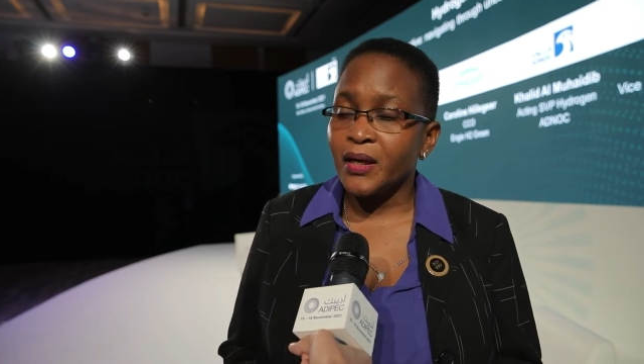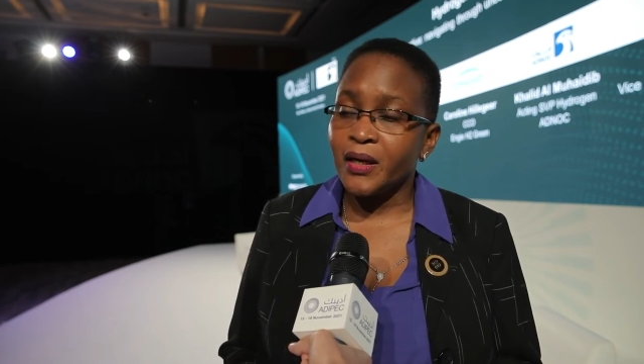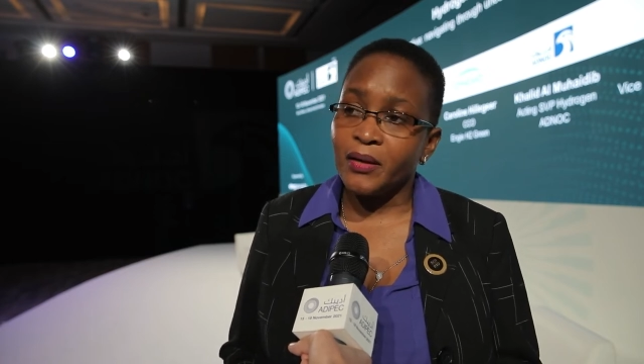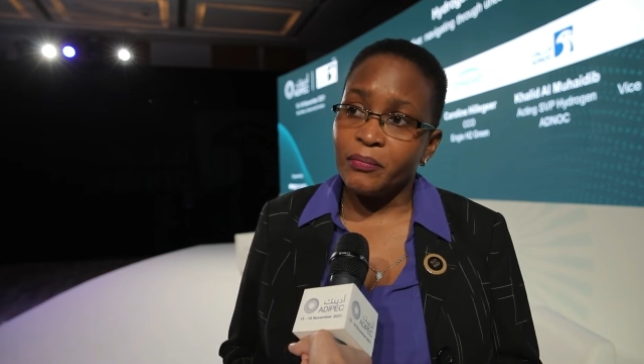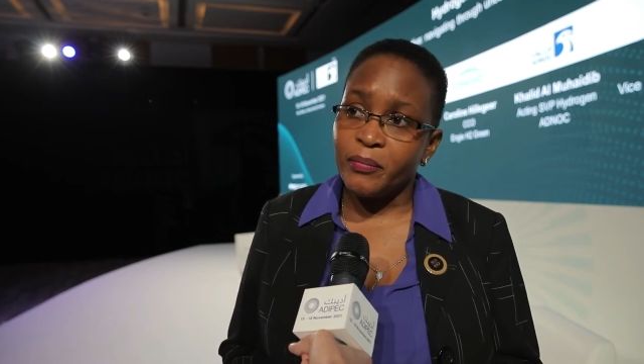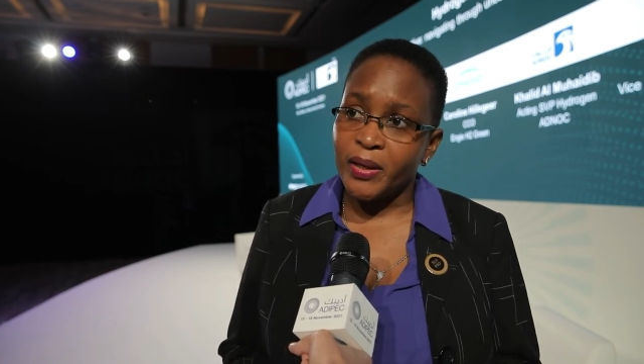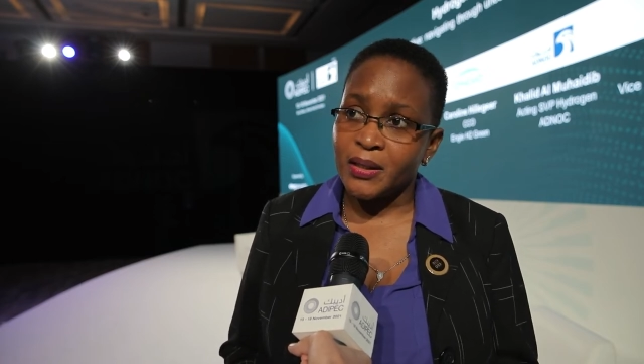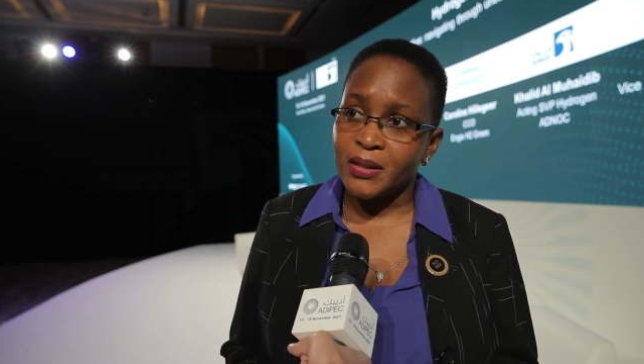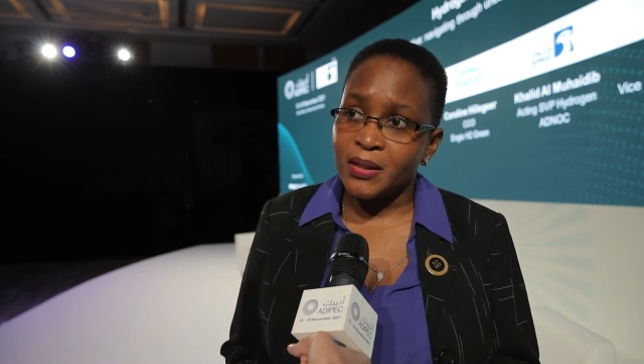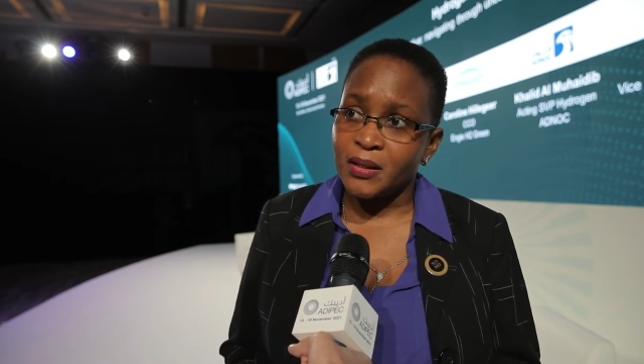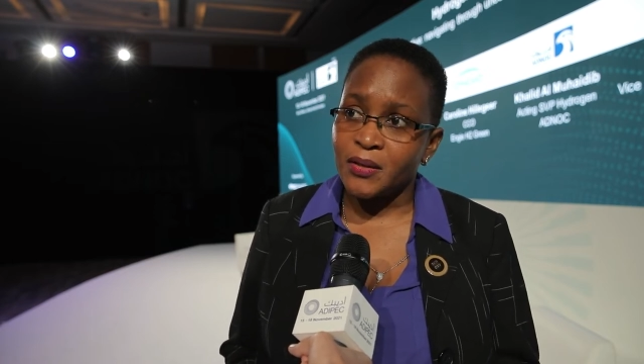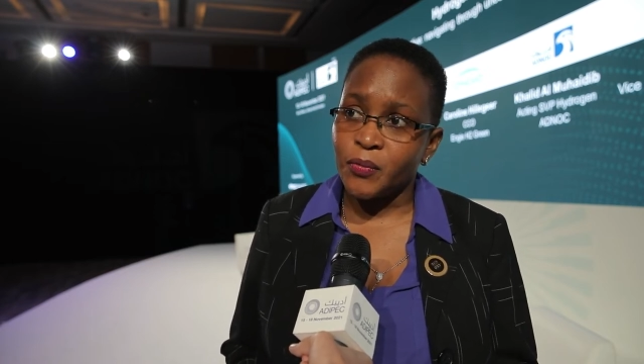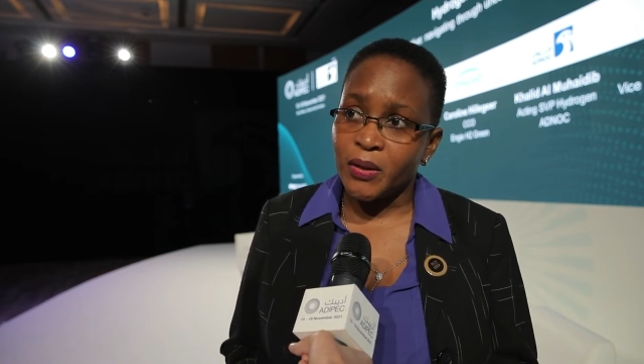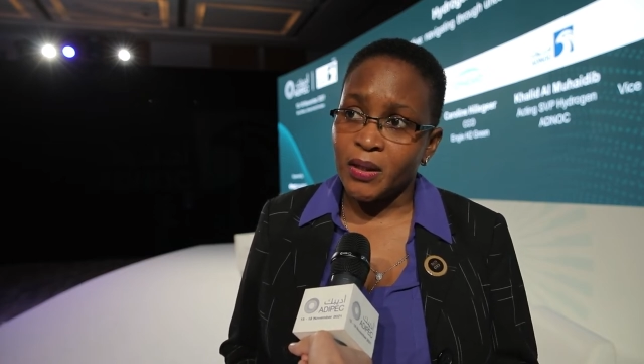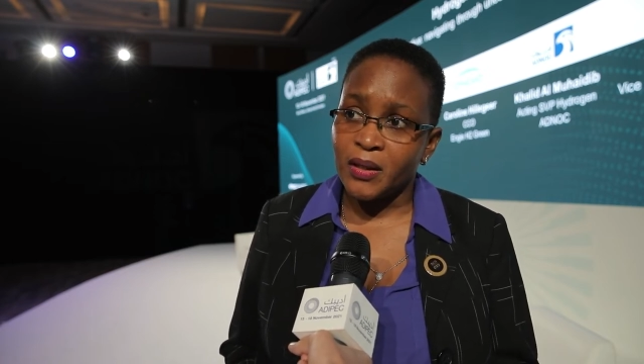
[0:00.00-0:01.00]
are
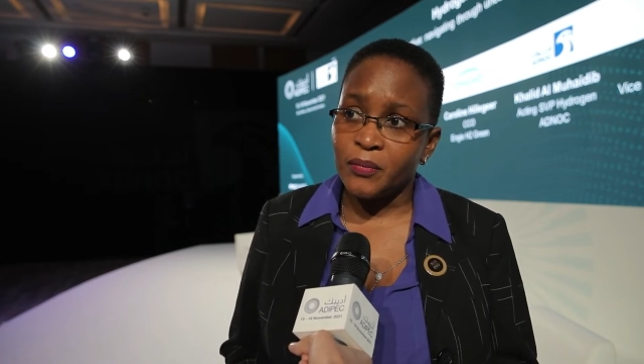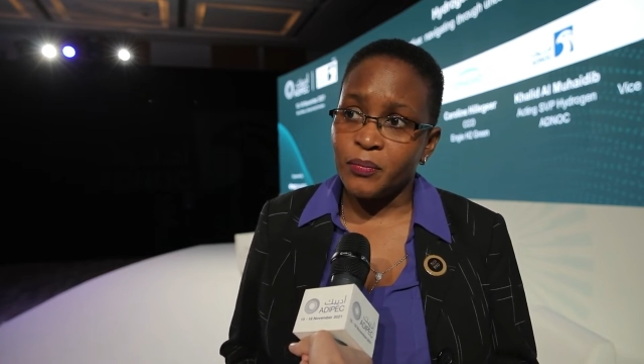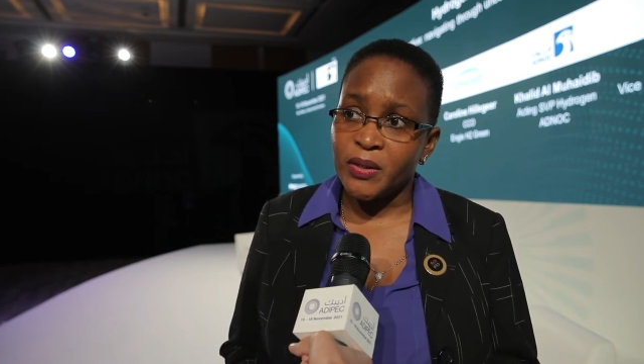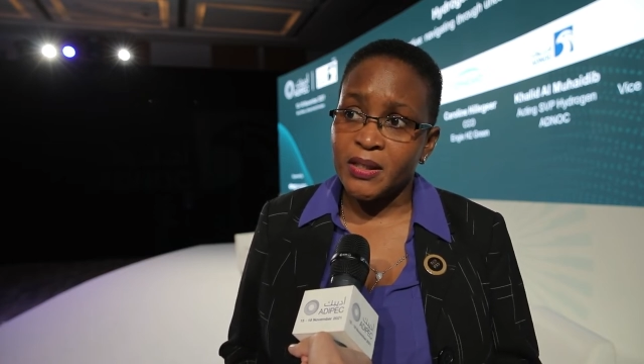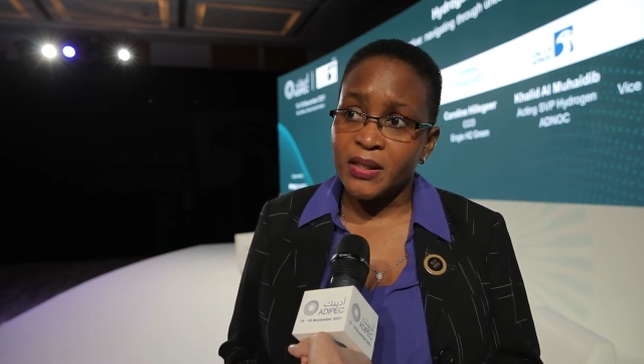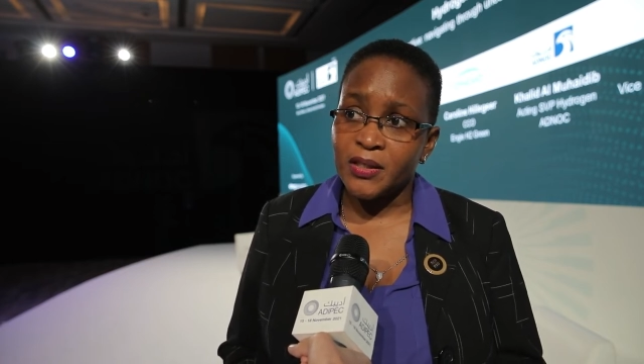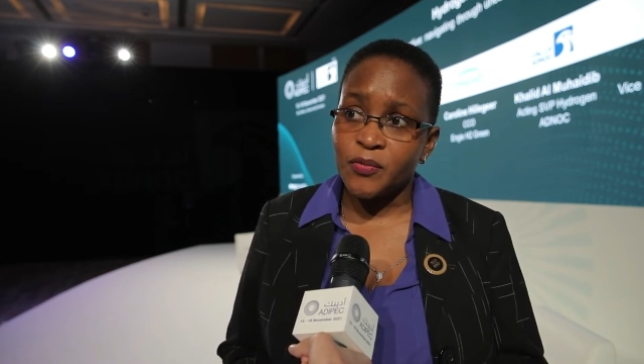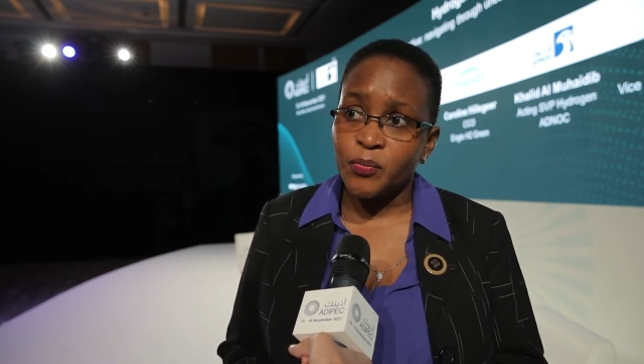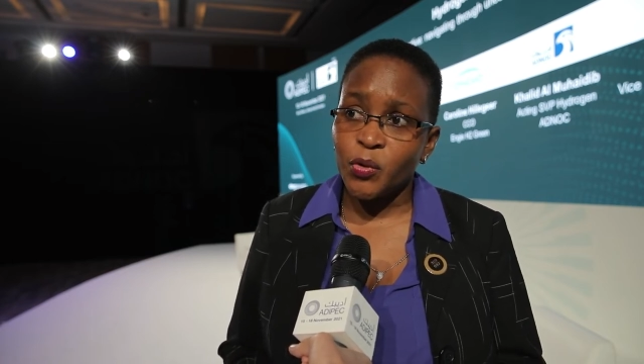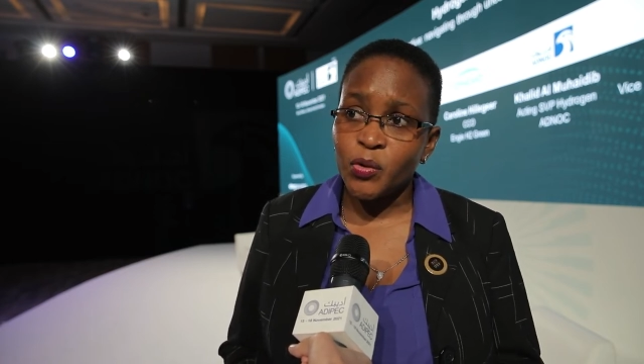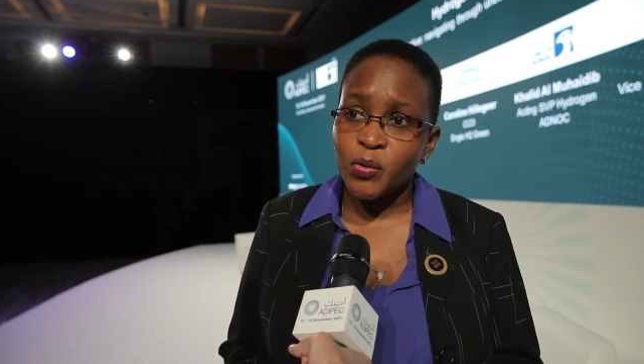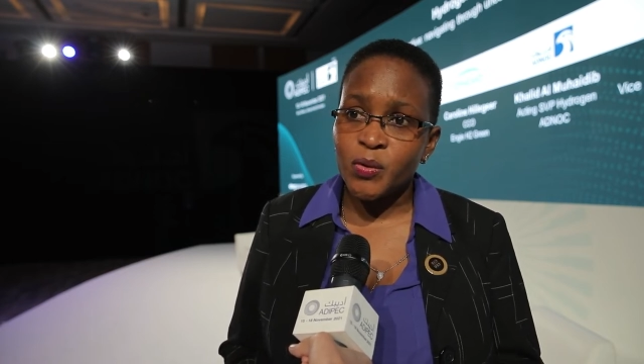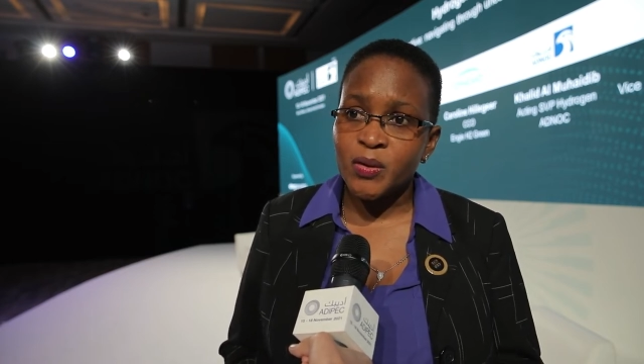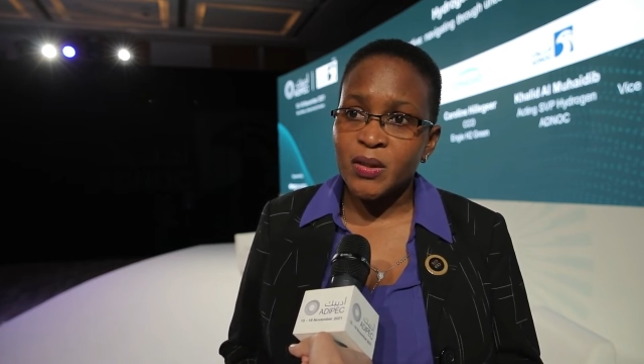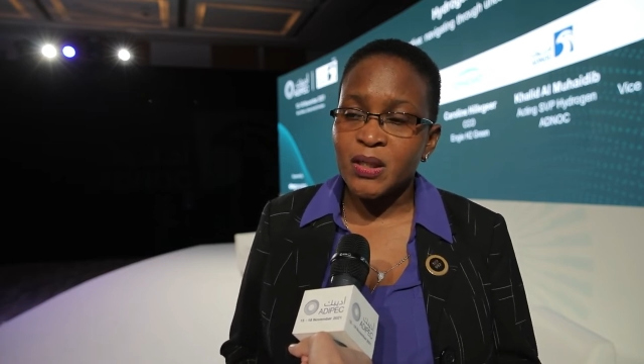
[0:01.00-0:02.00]
embedded within the business
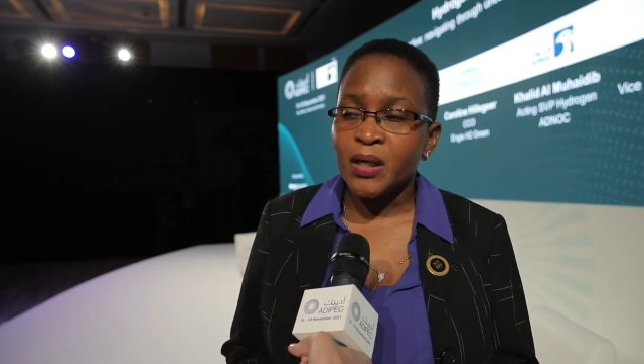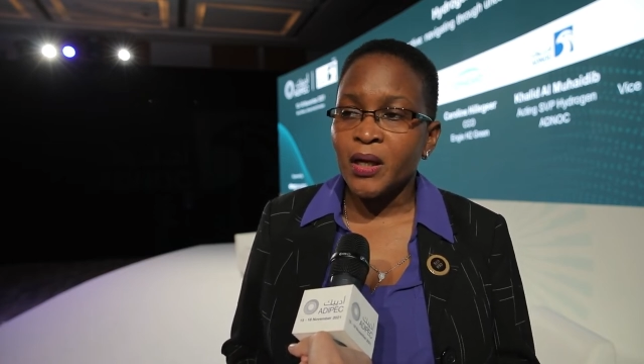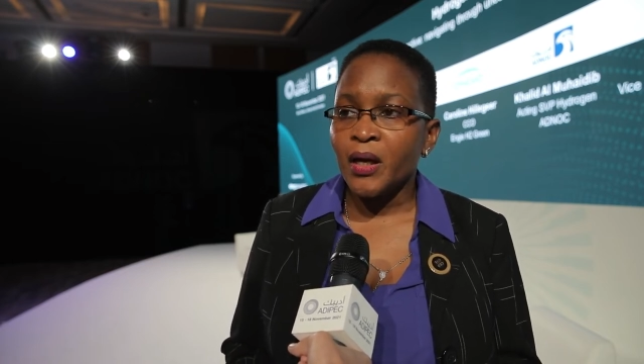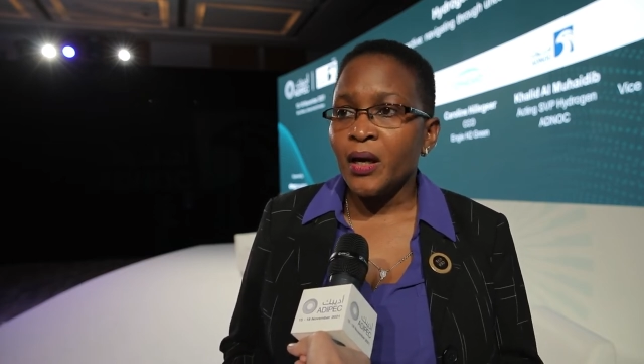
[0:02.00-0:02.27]
models